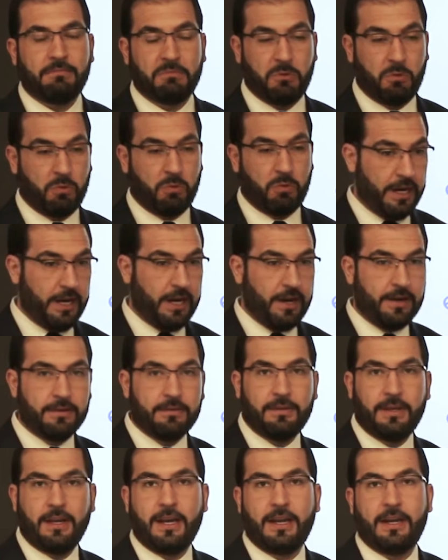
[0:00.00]
we're
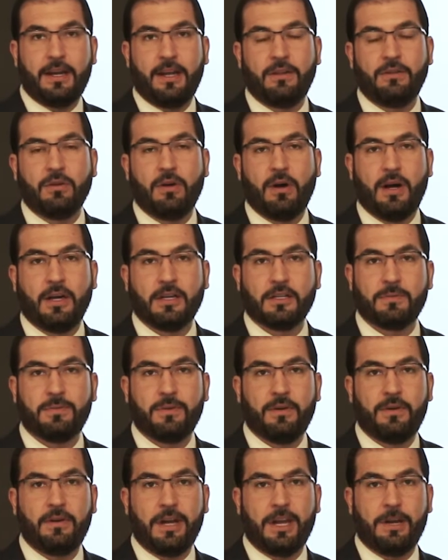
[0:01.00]
here at Endo
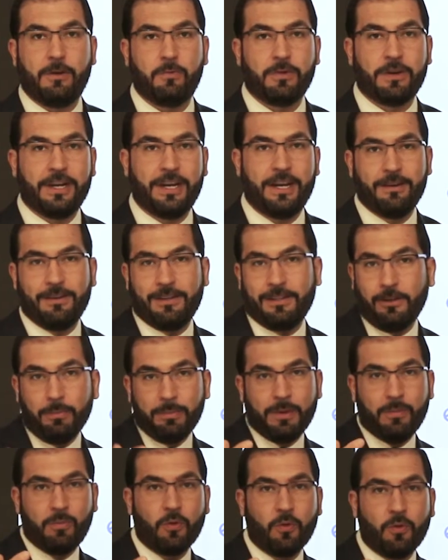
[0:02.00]
Hospital, and we're here a little
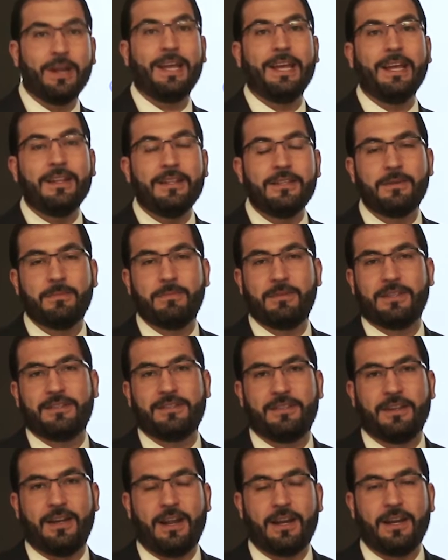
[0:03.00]
bit more
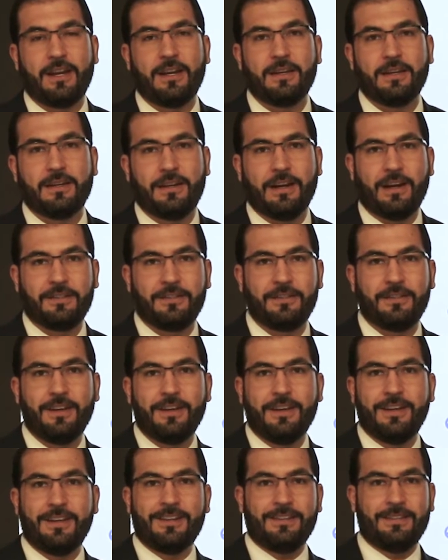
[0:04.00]
intimate setting, not
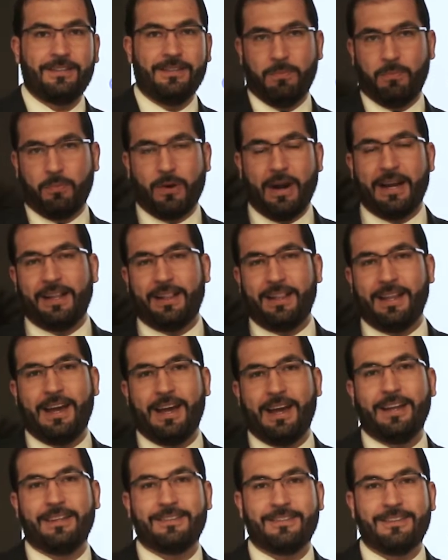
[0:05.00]
the bright
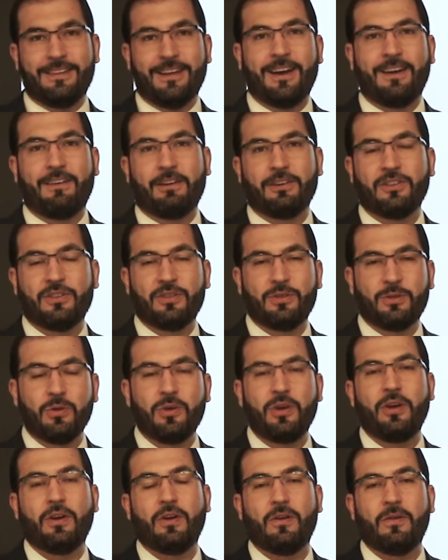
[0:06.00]
lights, not our
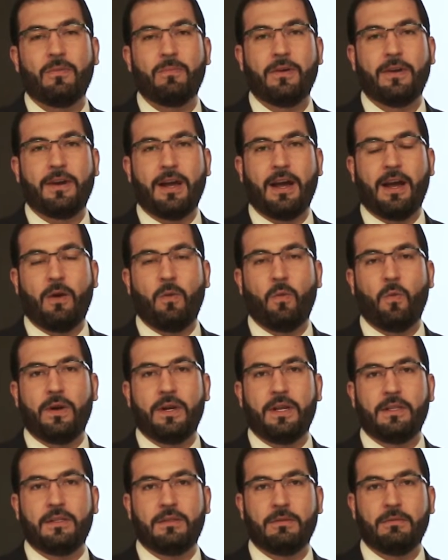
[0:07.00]
studio, but I
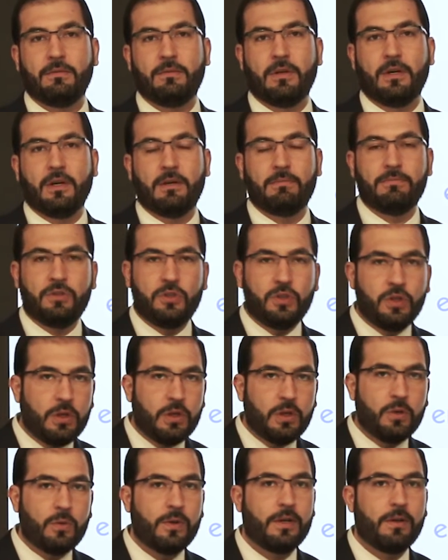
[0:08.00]
wanted to come to
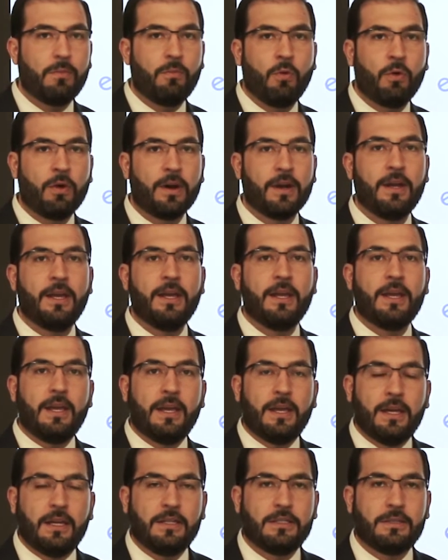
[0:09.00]
you in a more
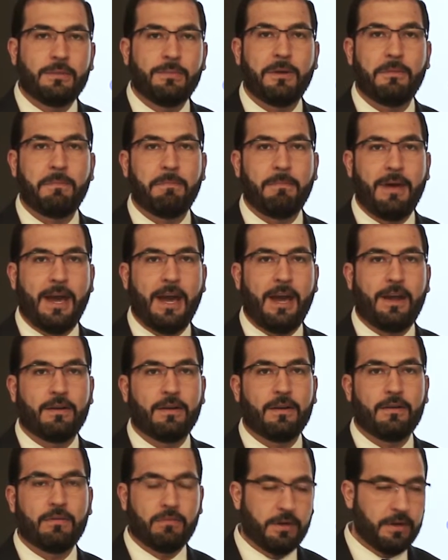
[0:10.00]
intimate
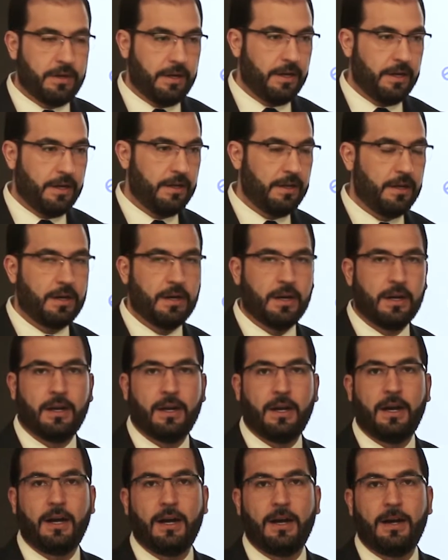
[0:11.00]
manner. We're here in
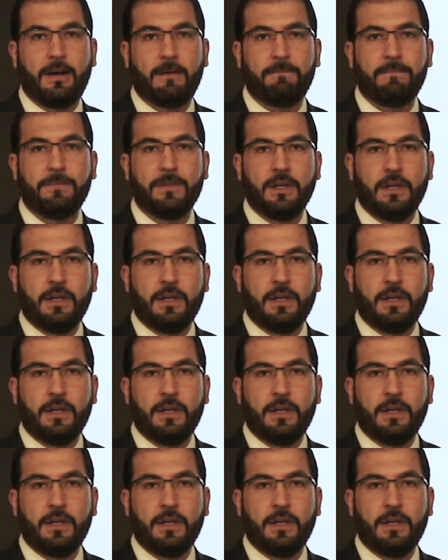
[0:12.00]
our